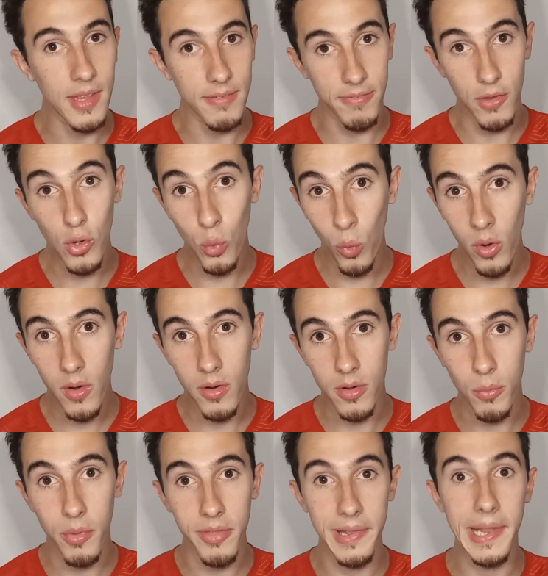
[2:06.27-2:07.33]
If you
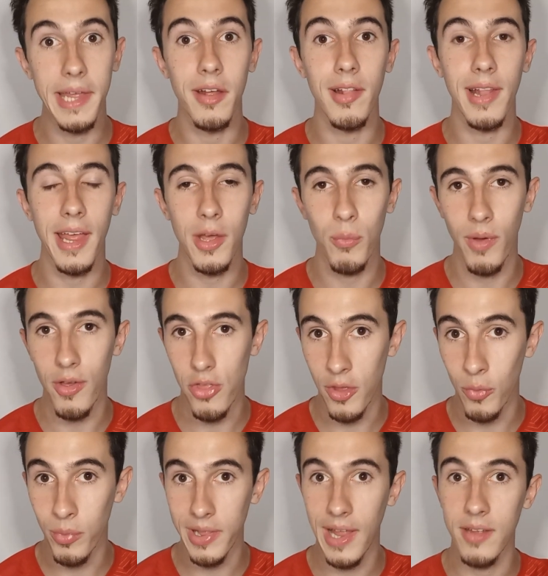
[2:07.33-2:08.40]
work with legal language
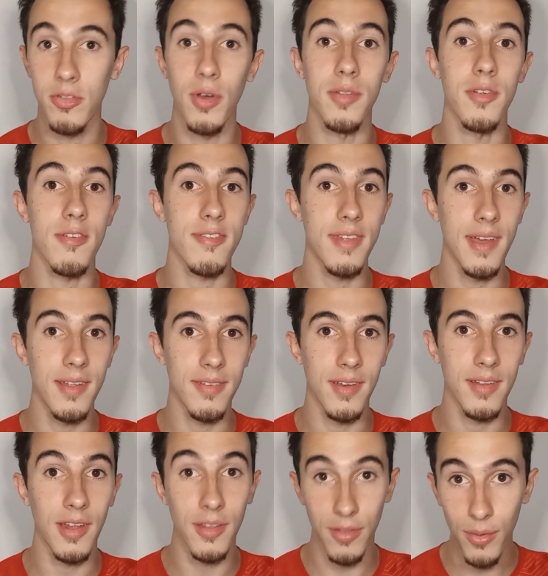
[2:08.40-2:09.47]
and would like to understand
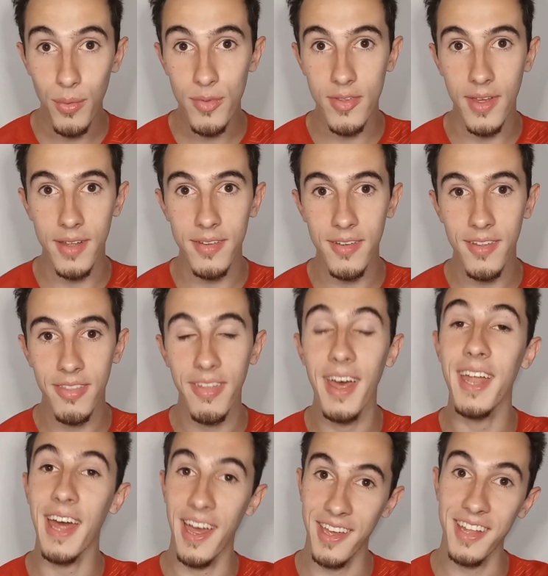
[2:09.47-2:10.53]
it and use it,
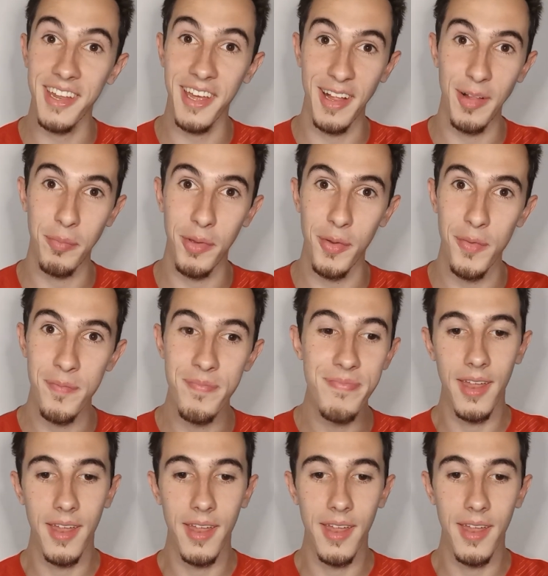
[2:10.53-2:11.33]
then I can help you.